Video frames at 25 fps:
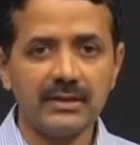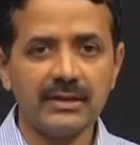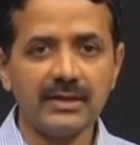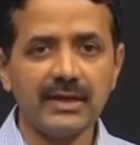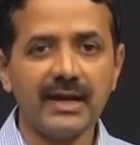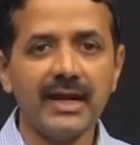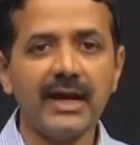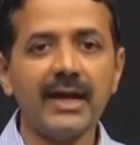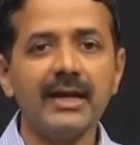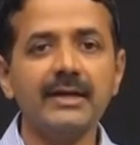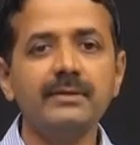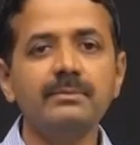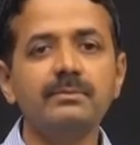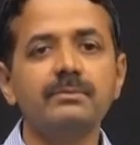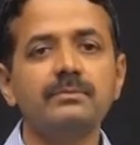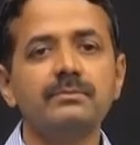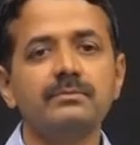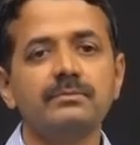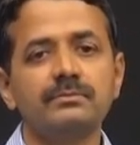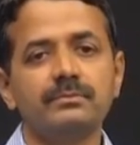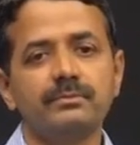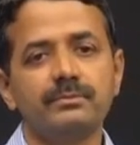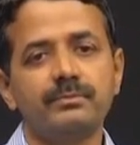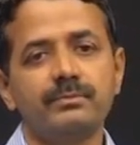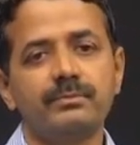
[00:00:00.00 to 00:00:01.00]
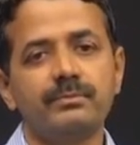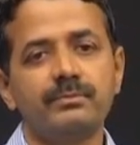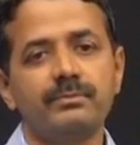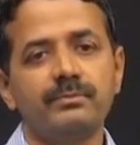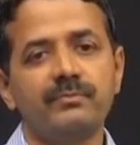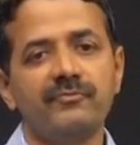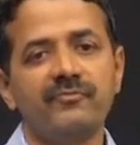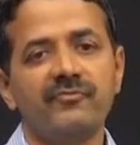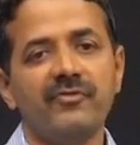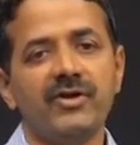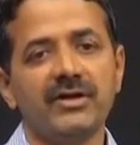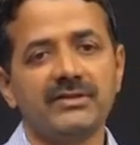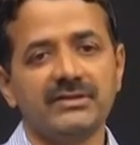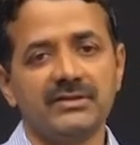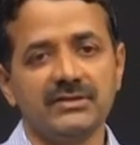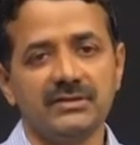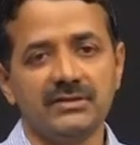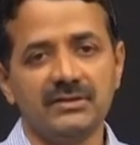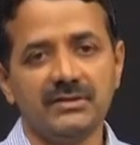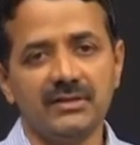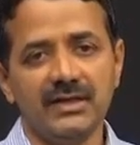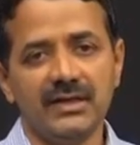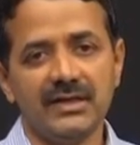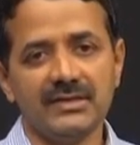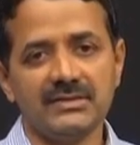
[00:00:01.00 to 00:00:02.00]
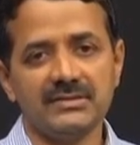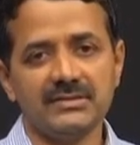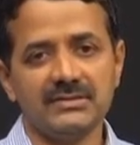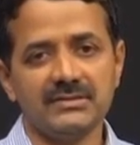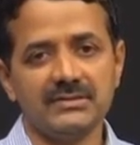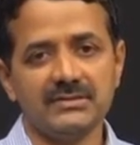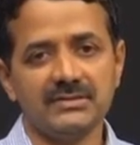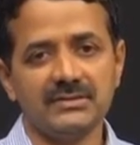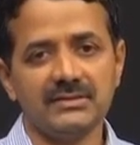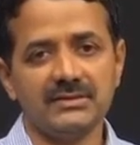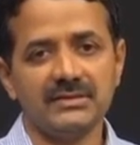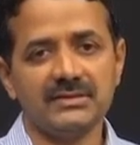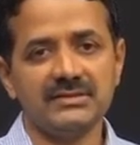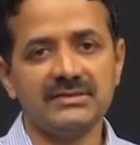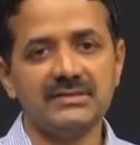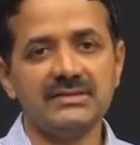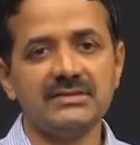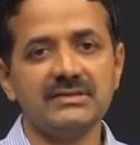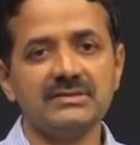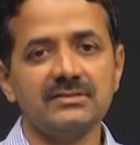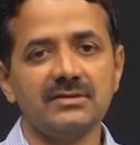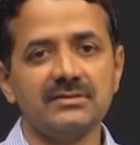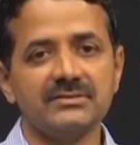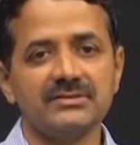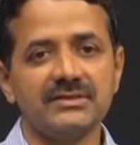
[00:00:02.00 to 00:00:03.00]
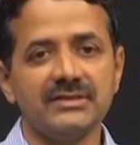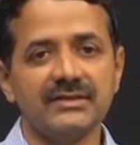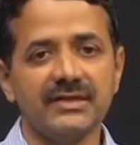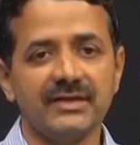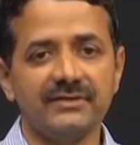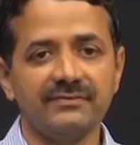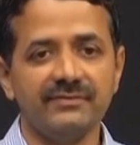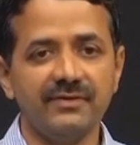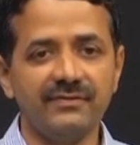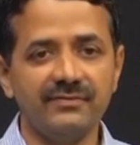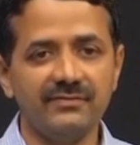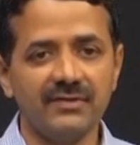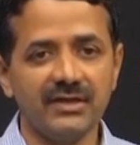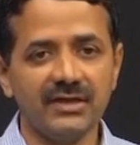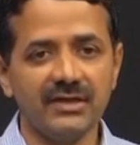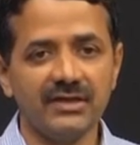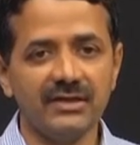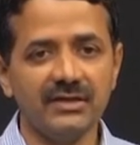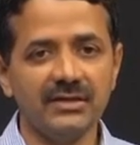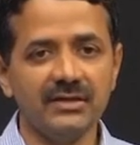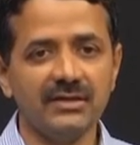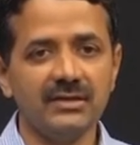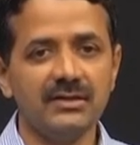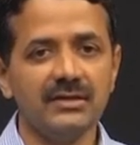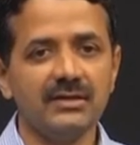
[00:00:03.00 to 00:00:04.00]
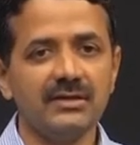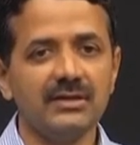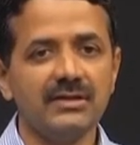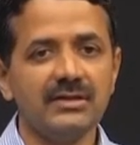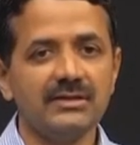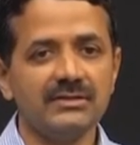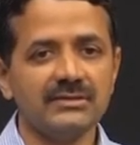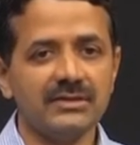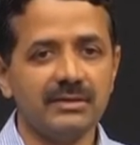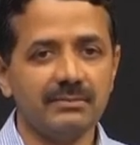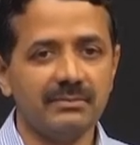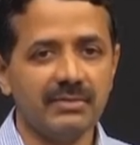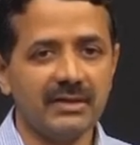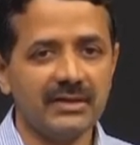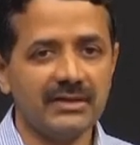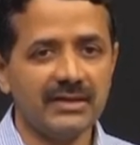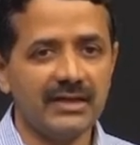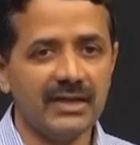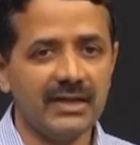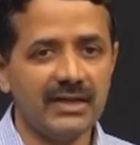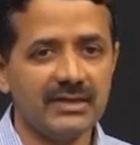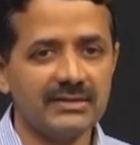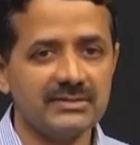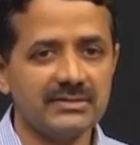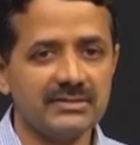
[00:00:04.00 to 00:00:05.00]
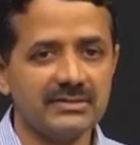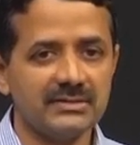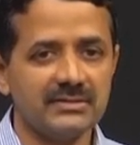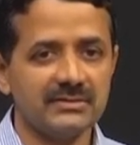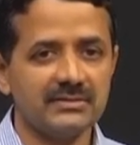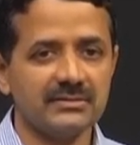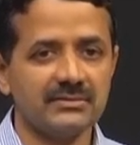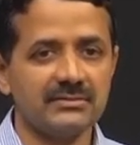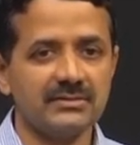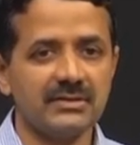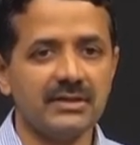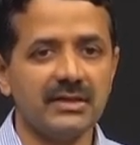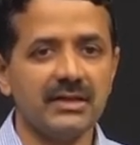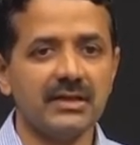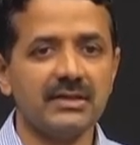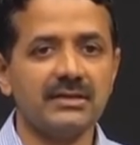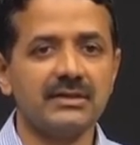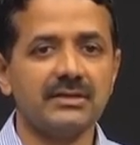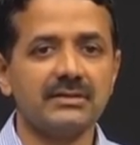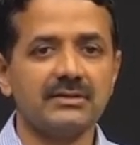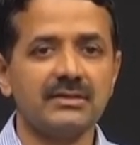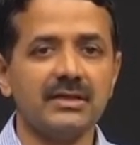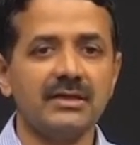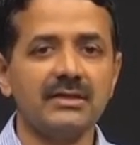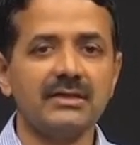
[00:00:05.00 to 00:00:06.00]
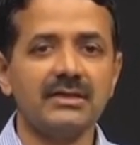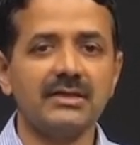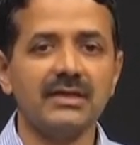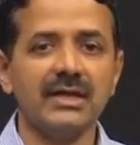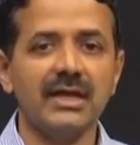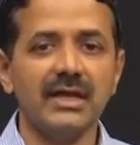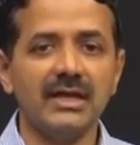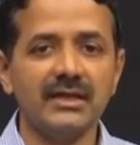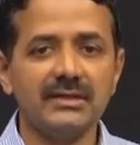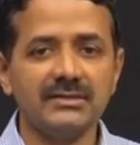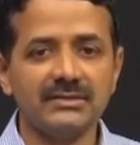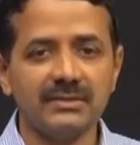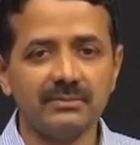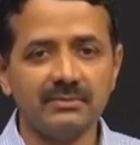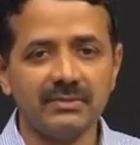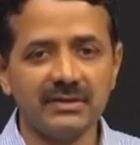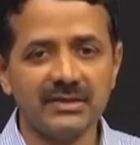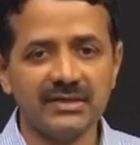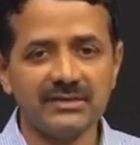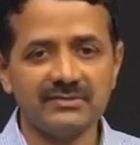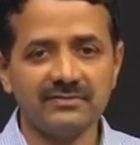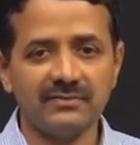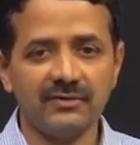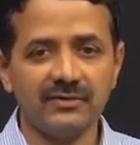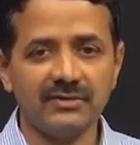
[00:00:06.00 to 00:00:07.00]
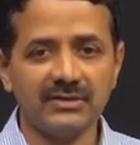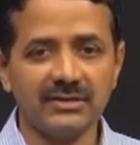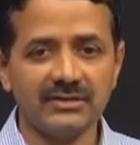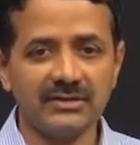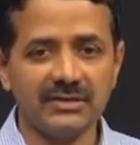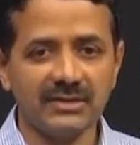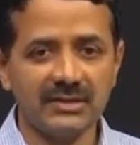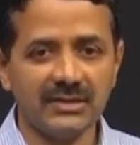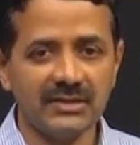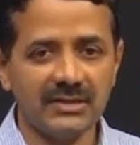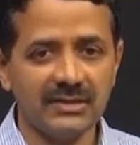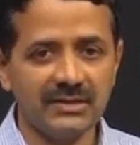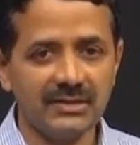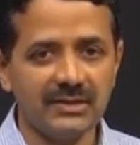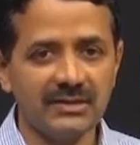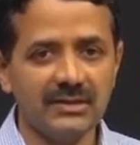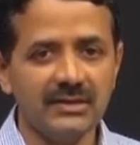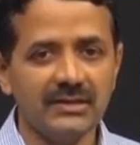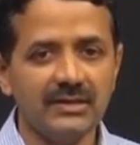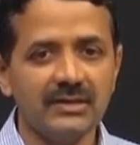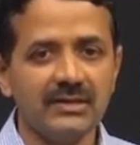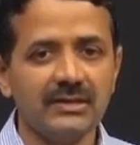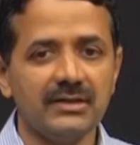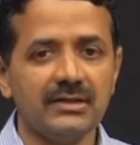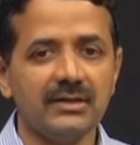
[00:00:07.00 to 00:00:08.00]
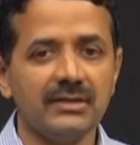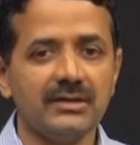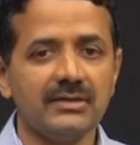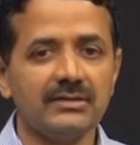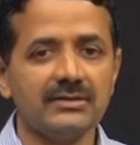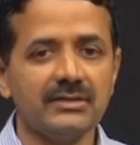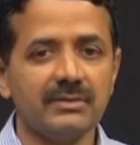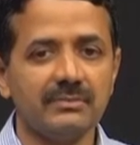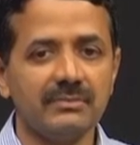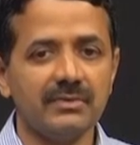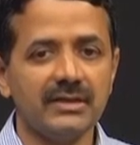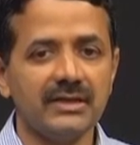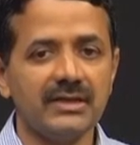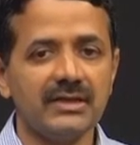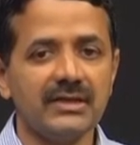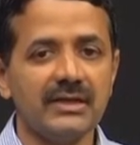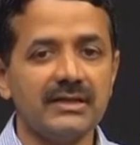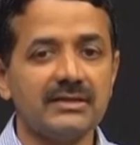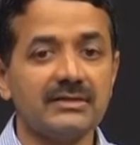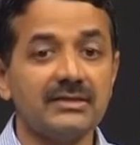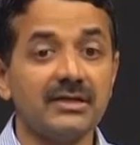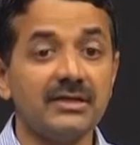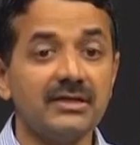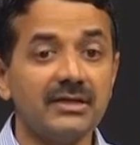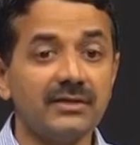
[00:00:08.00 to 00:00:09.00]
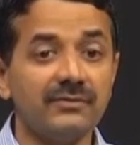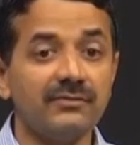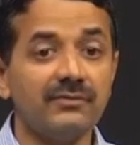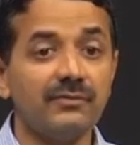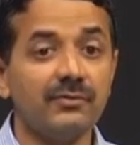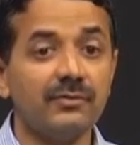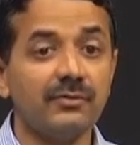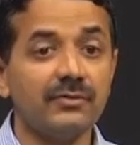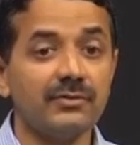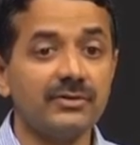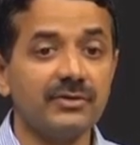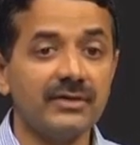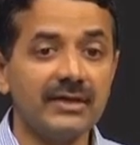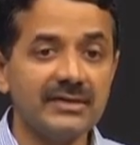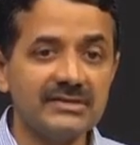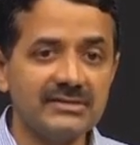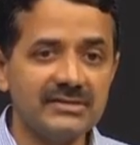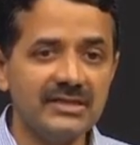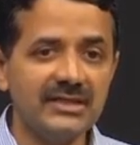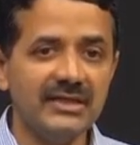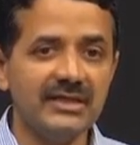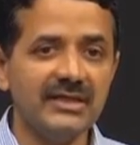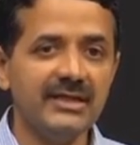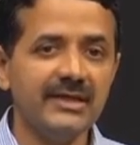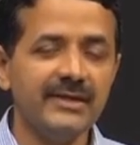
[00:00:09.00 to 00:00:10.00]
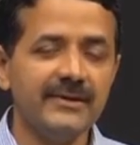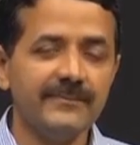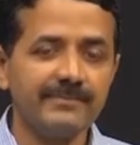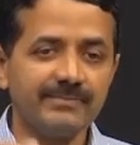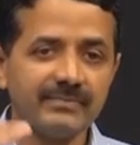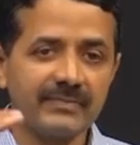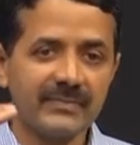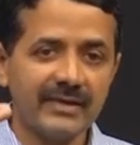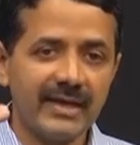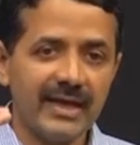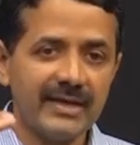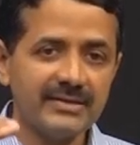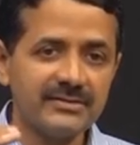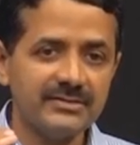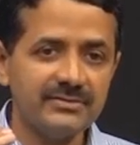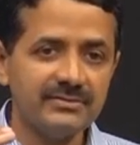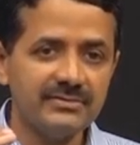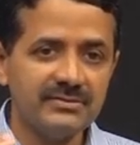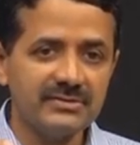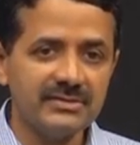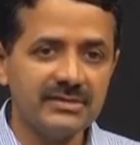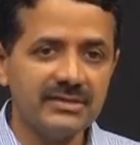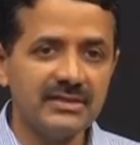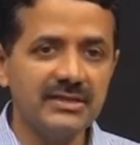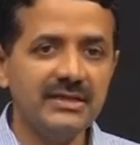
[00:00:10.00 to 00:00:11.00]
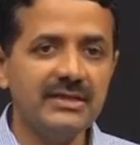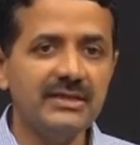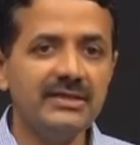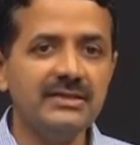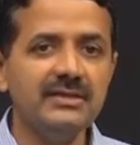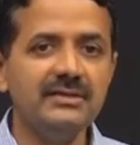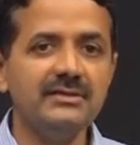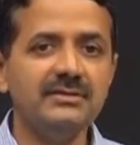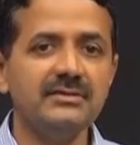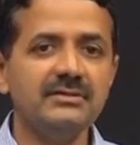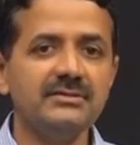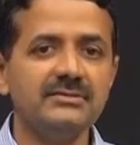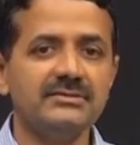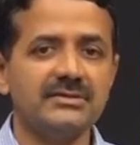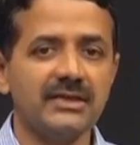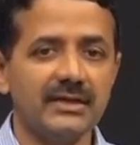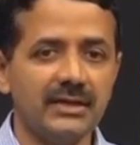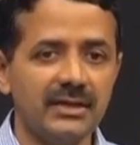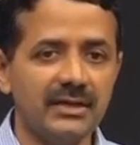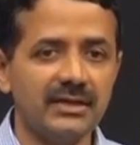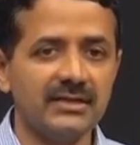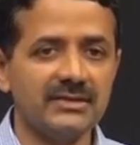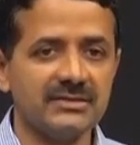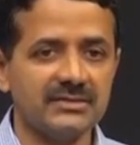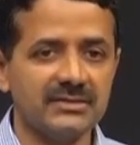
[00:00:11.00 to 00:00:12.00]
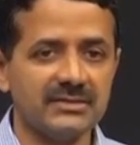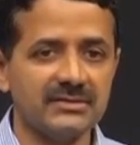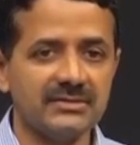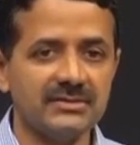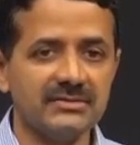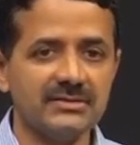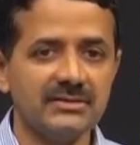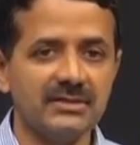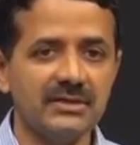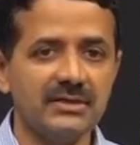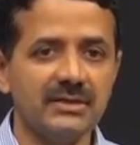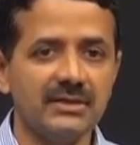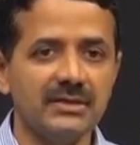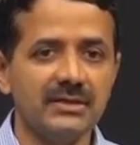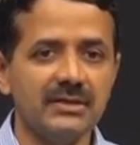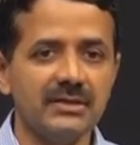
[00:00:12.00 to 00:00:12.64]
grandfather has disease onset at fifty, somebody has uh, at thirty-eight, somebody has forty-three, uh, somebody at thirty-four. You can see, as you see the generations,